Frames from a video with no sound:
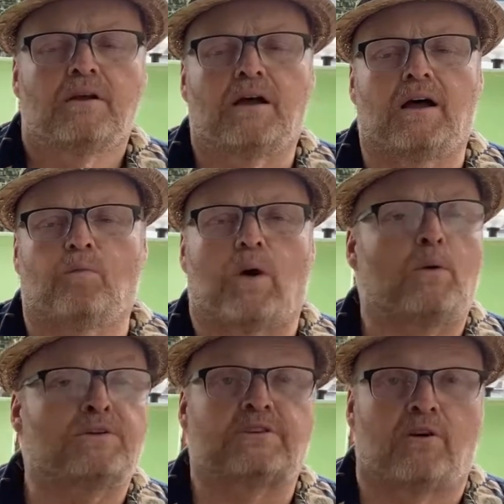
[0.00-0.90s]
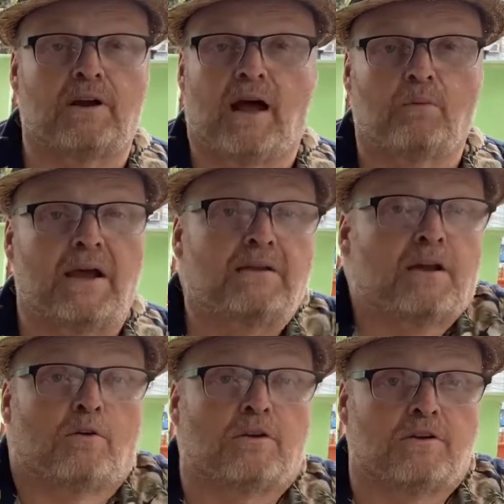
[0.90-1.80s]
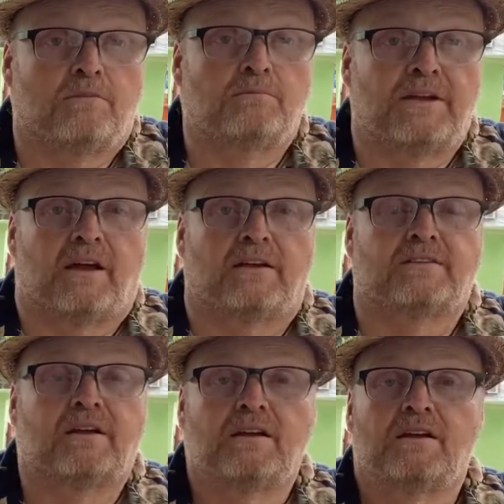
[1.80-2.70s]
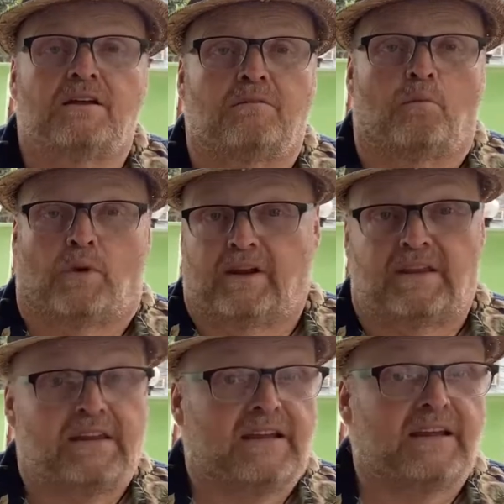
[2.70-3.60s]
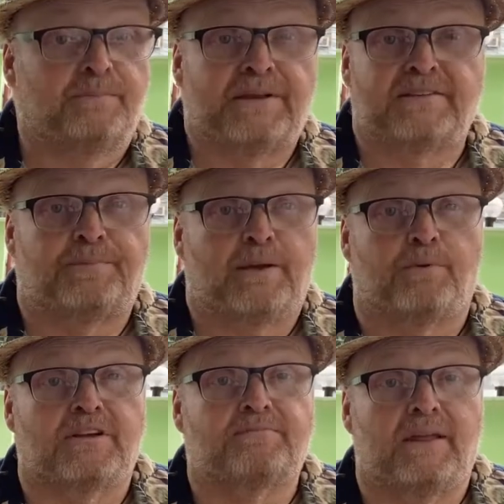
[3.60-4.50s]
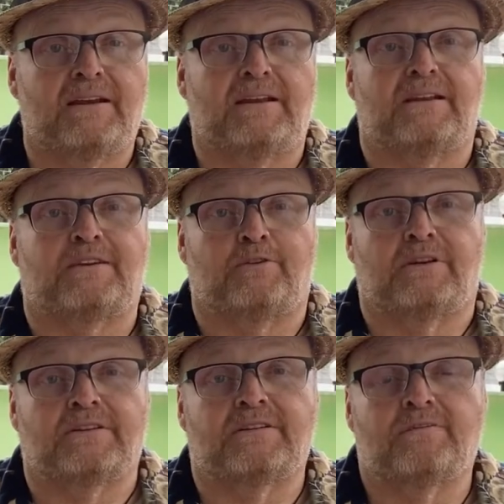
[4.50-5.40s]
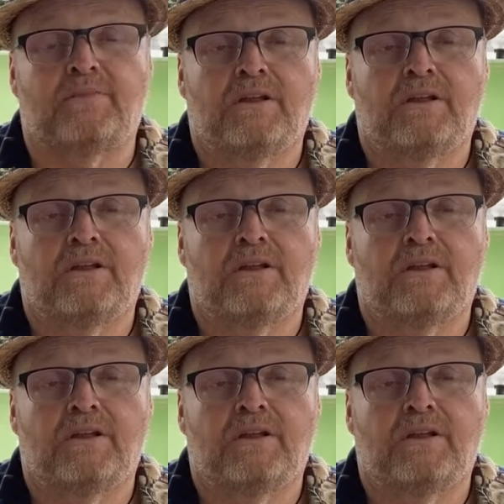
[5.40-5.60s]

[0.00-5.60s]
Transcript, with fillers: Uh, what was going on? We had no clue because we didn't get a piece of paper explaining it to us.